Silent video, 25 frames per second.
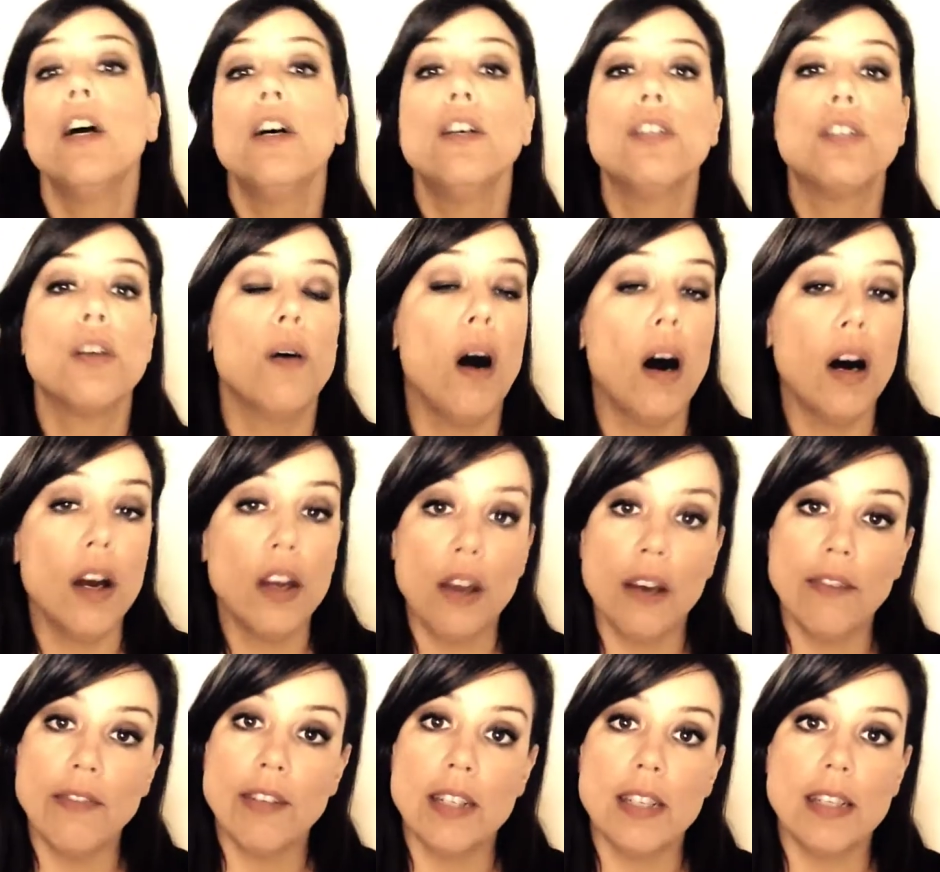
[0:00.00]
So all
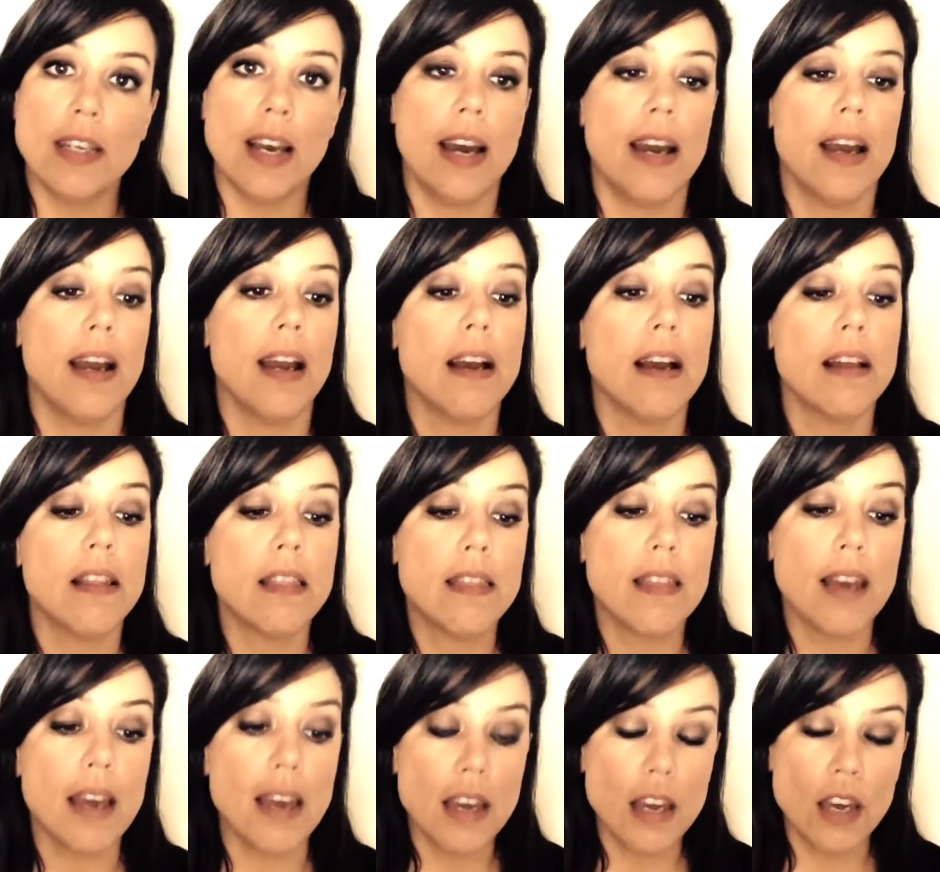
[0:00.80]
you have to say,
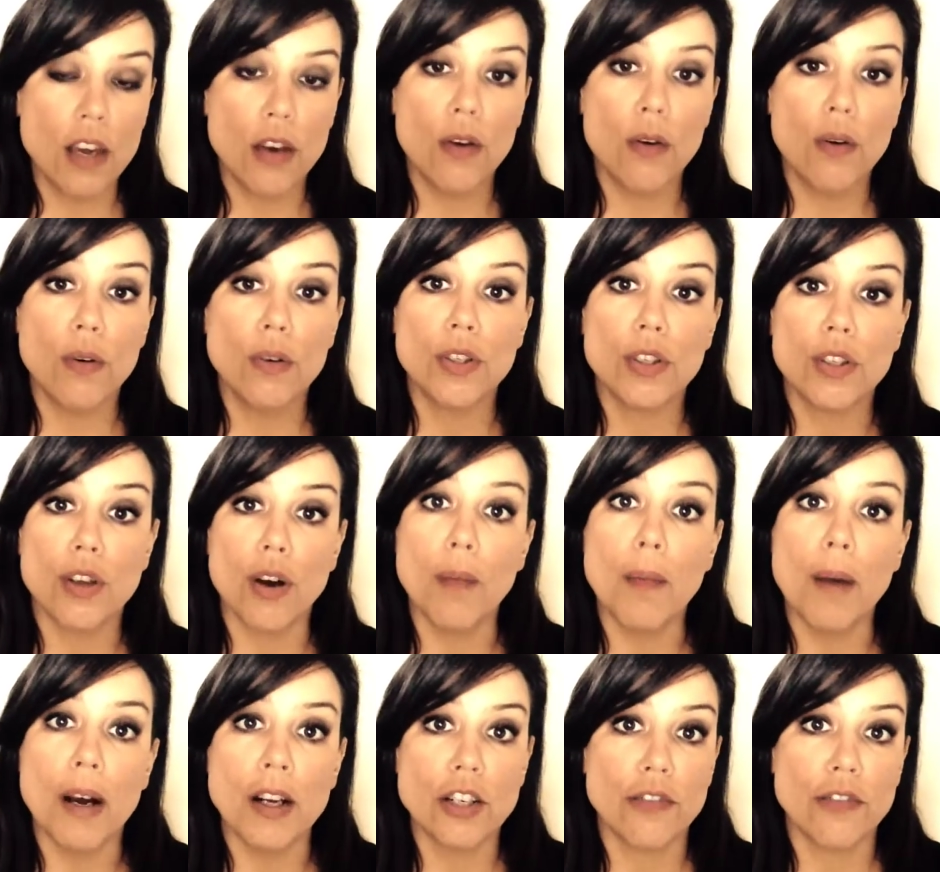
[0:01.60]
thank you so
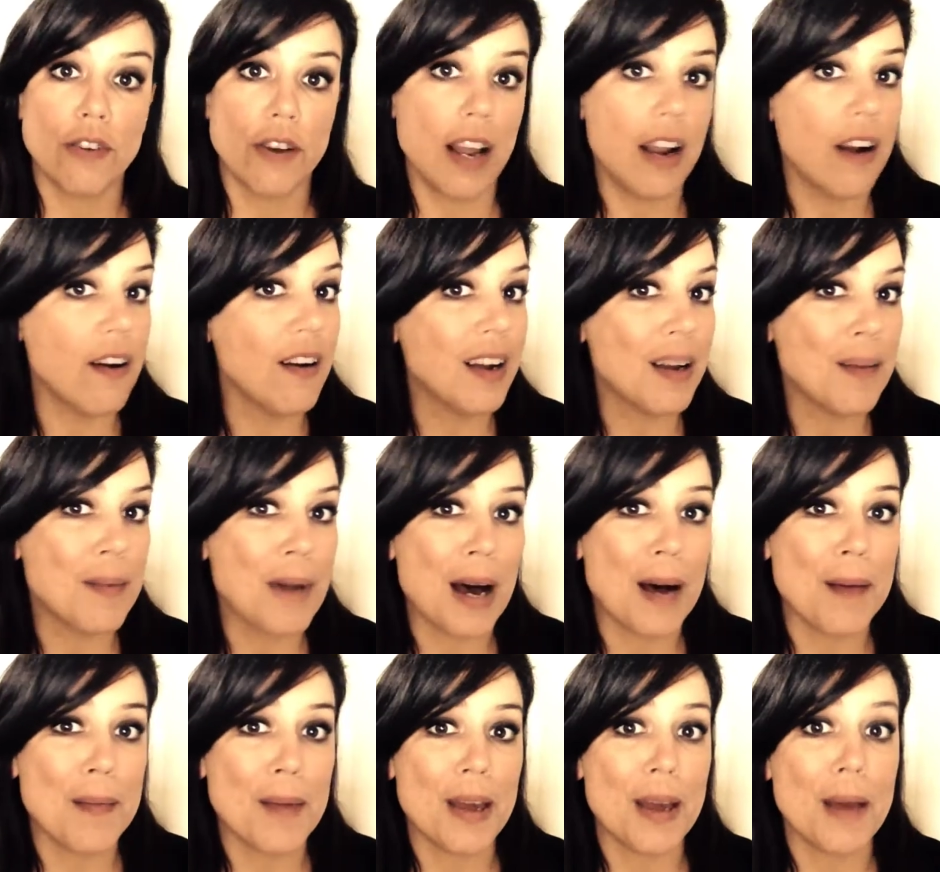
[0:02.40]
much for caring
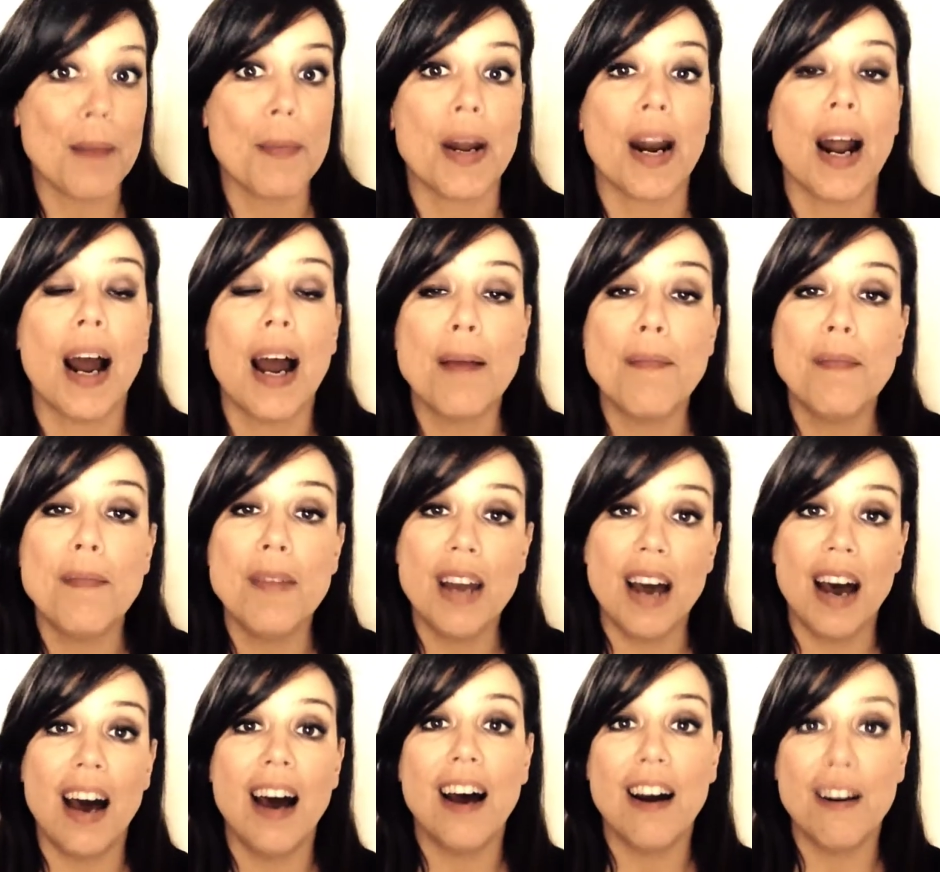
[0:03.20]
about me, but I'm
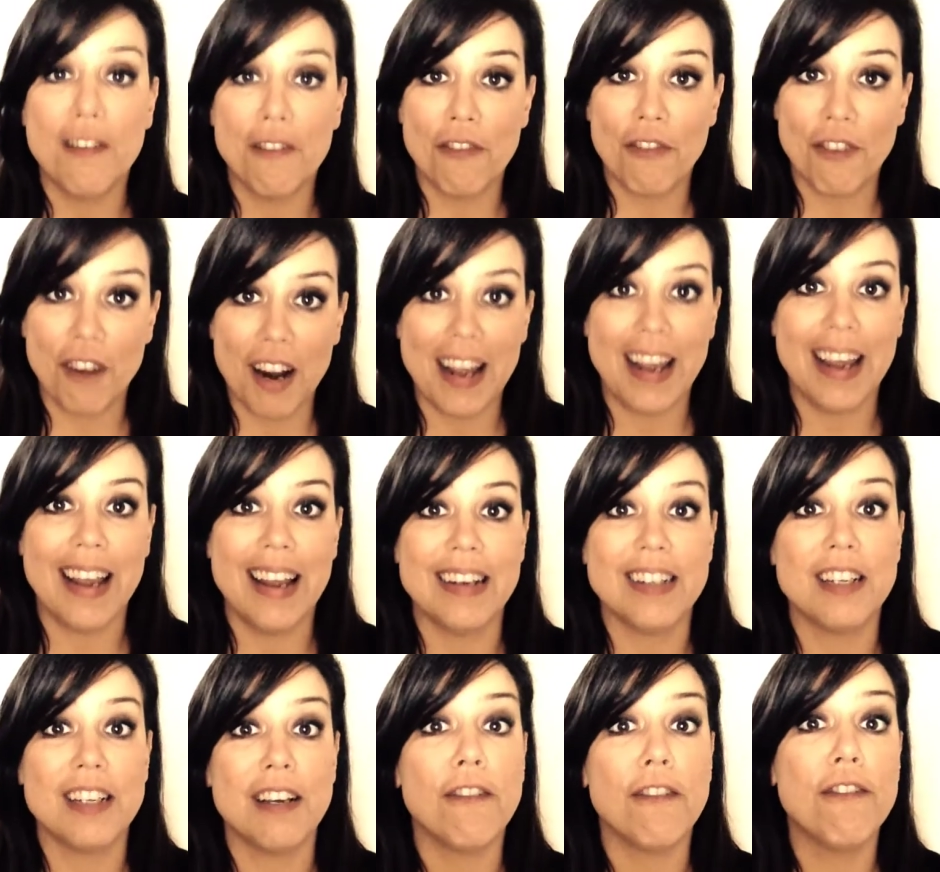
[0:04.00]
not
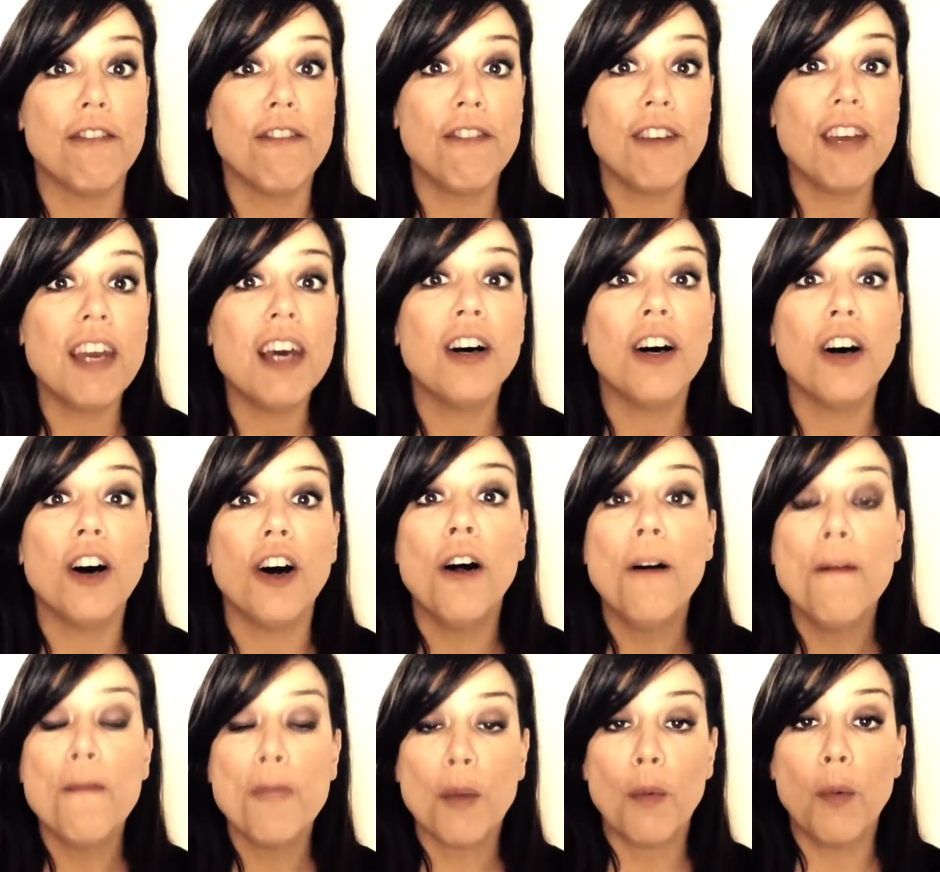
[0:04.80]
afraid to
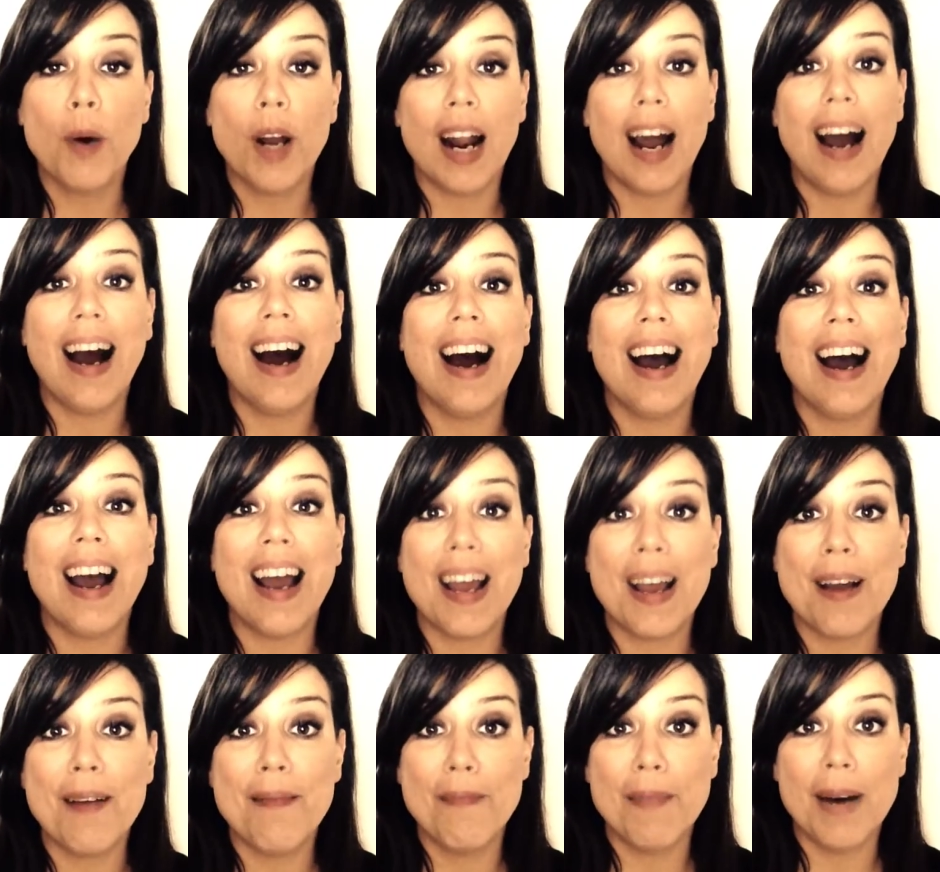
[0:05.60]
feel what
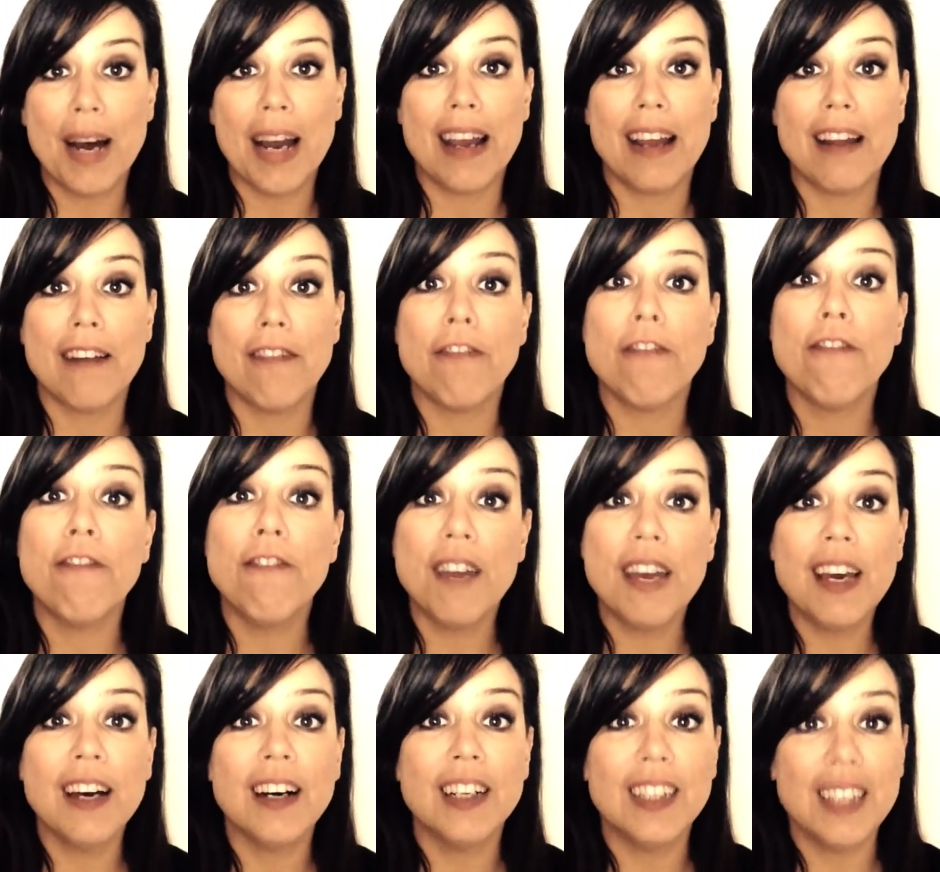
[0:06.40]
I might
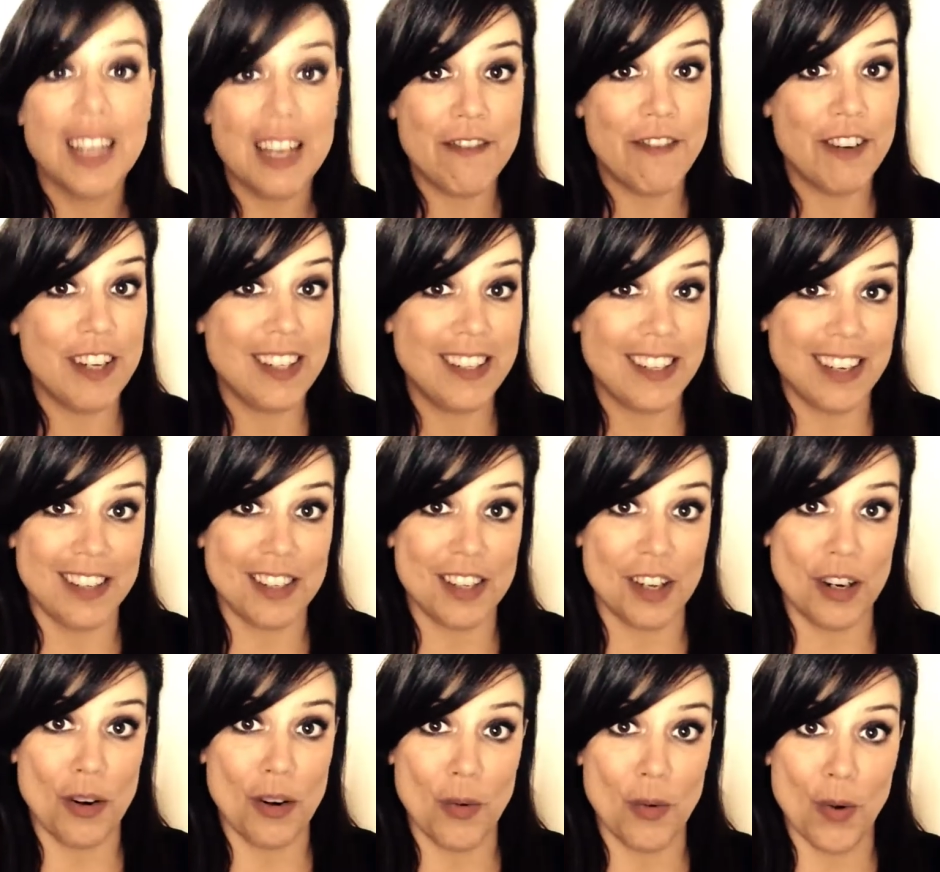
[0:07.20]
feel if it
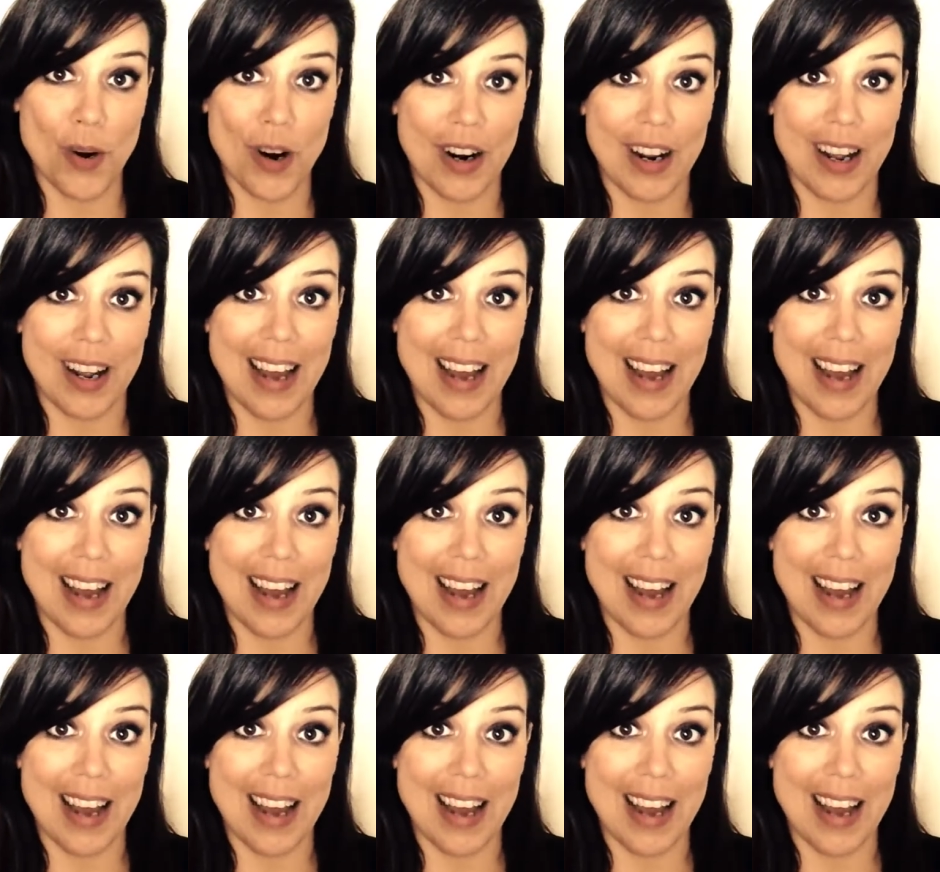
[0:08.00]
doesn't work